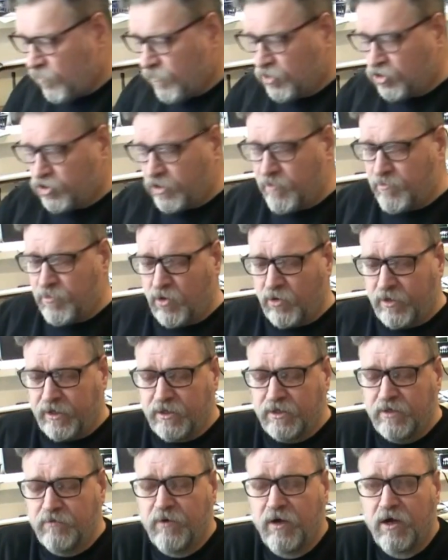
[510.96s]
or the trem
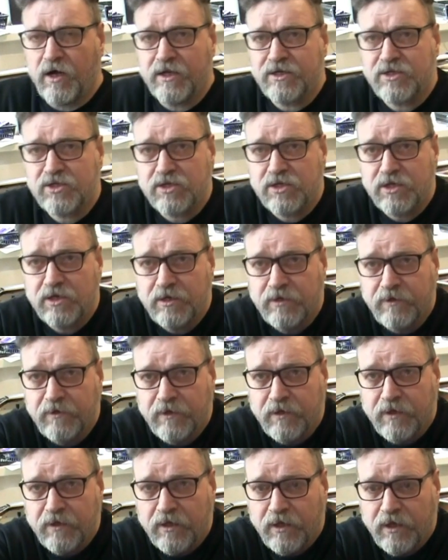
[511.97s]
blocking device,
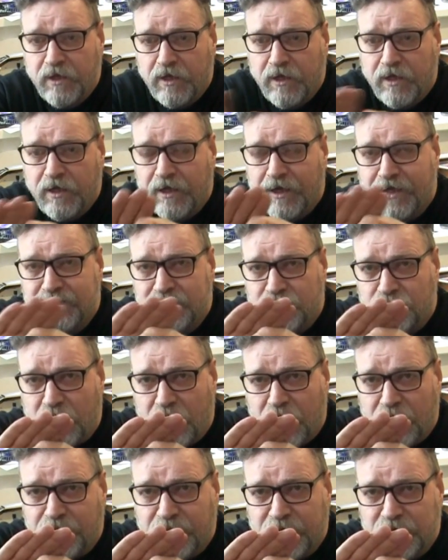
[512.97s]
has
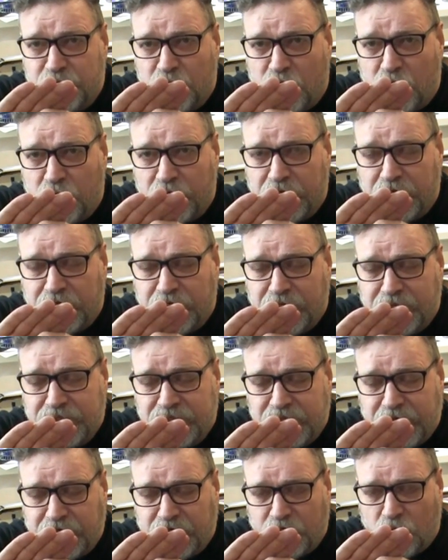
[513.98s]
arrived this morning. It's
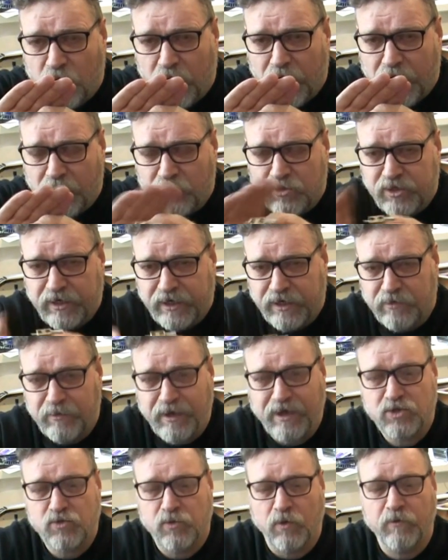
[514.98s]
taken a while, it's taken
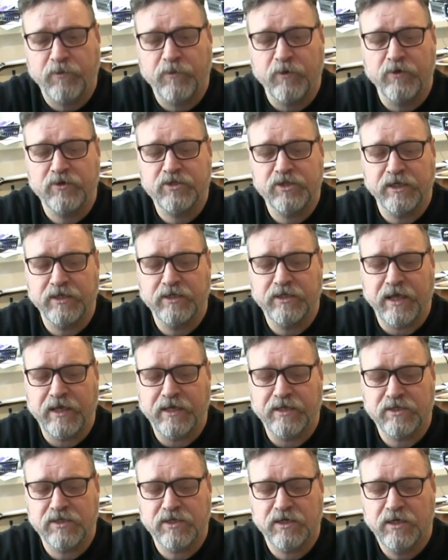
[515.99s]
about 12, 13
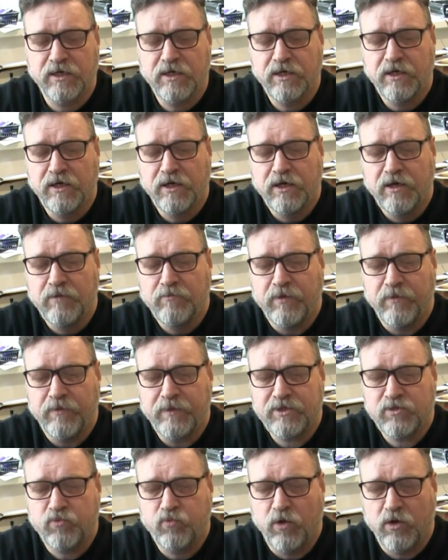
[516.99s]
days. But
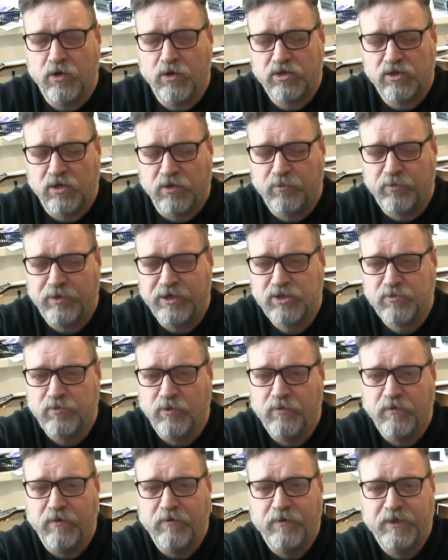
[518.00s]
this works on the
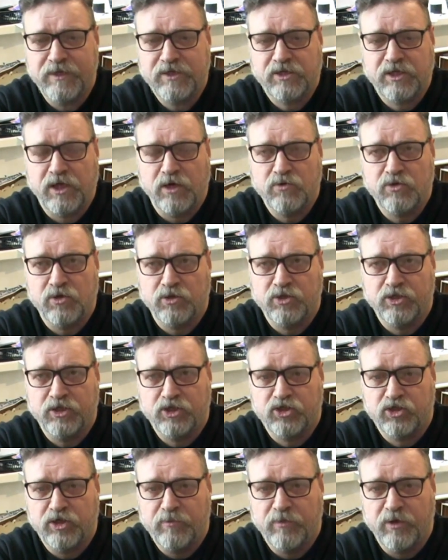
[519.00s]
principle that this goes onto
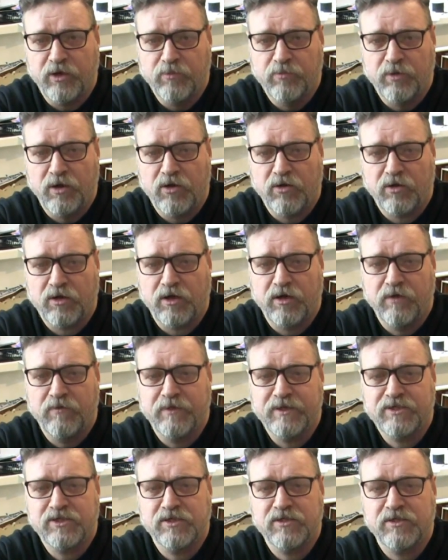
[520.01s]
your tremolo block, and
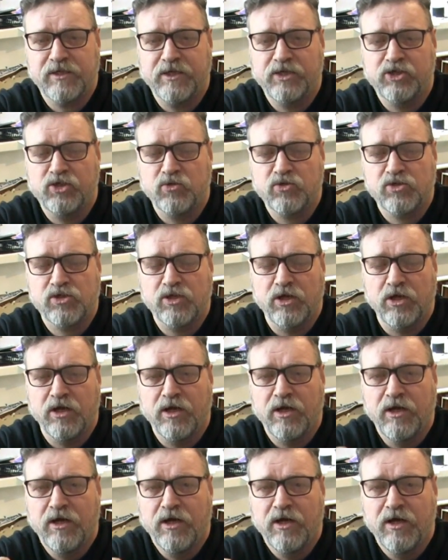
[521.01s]
this is the
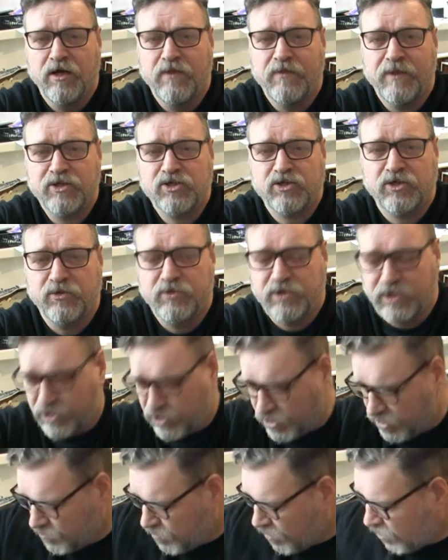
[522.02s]
adjuster, and that screws
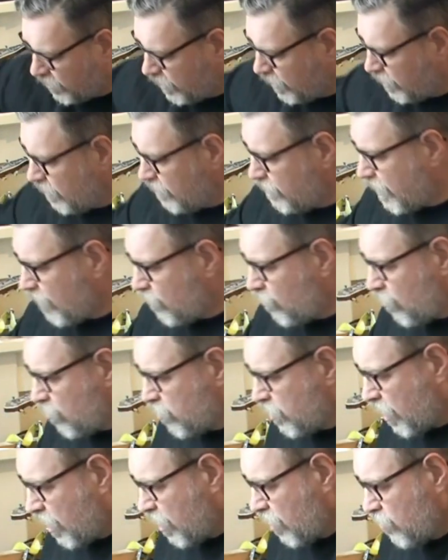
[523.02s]
into your body, and that
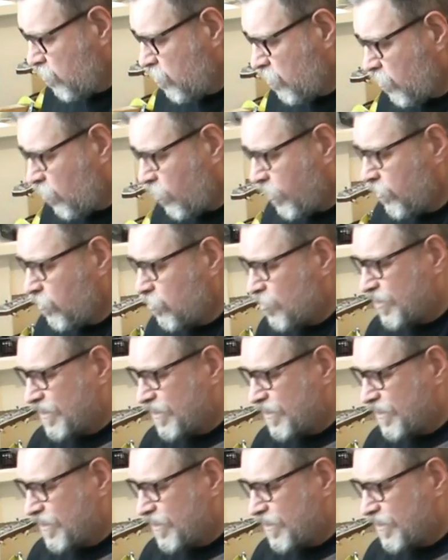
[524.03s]
will go, or it will